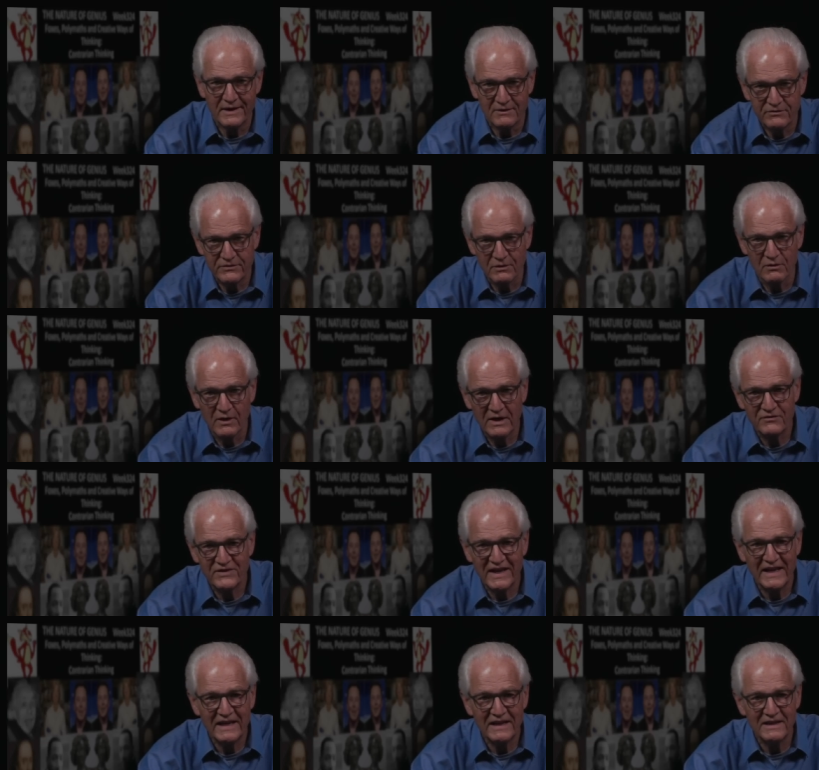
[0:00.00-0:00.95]
If you're left
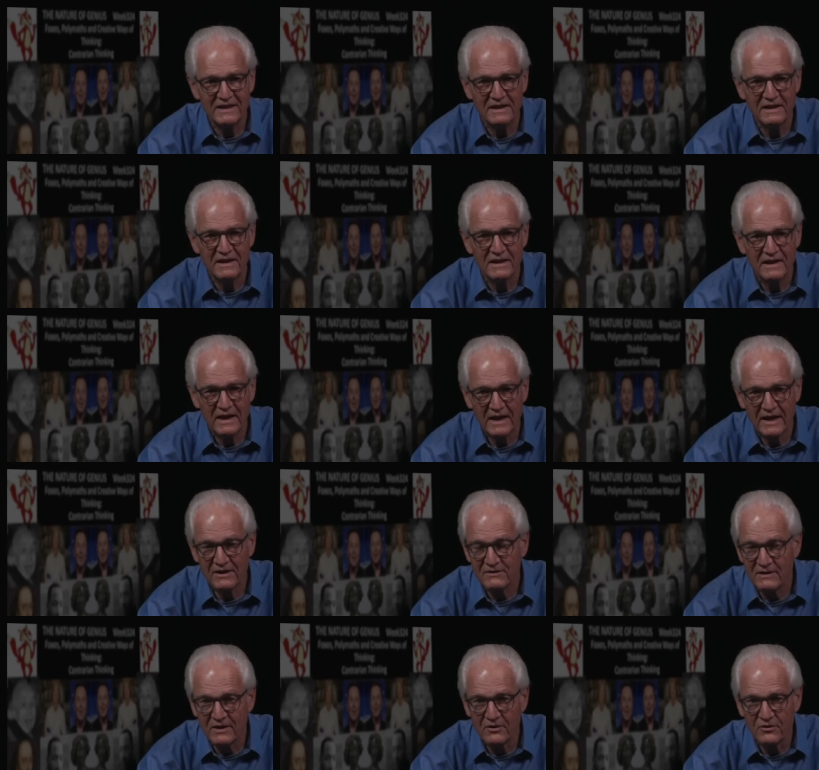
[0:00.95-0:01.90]
handed,
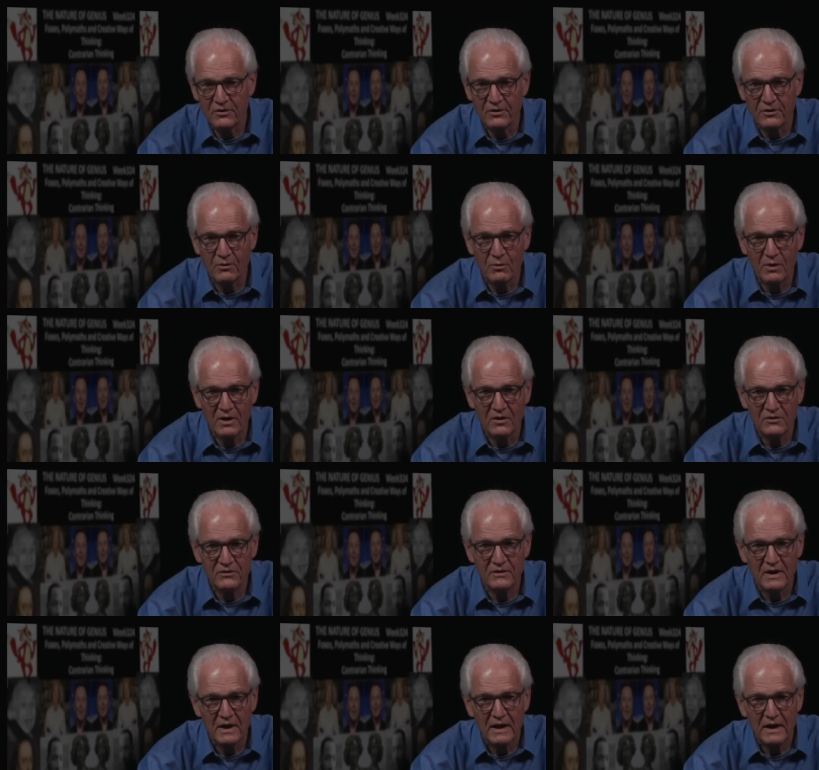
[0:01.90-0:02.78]
as Leonardo was,